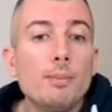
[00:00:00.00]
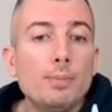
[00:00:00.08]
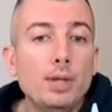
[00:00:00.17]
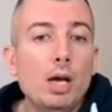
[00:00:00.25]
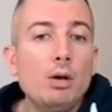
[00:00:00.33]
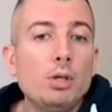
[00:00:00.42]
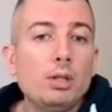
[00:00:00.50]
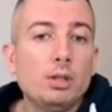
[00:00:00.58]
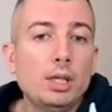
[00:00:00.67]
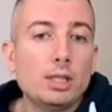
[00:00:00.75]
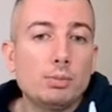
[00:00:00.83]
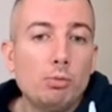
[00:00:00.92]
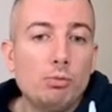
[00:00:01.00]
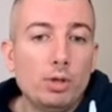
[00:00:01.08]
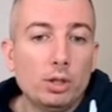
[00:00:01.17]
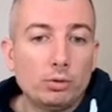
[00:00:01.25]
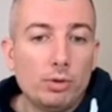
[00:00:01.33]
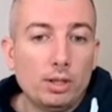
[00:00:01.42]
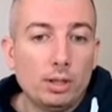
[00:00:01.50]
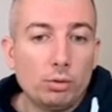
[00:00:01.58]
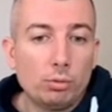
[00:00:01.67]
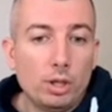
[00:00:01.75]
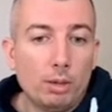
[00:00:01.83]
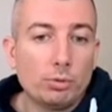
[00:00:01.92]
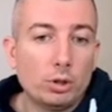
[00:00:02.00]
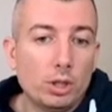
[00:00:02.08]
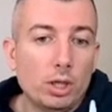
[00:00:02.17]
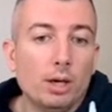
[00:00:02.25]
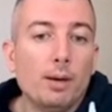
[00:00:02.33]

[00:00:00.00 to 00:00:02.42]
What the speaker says: Now in the next move we are threatening to capture here.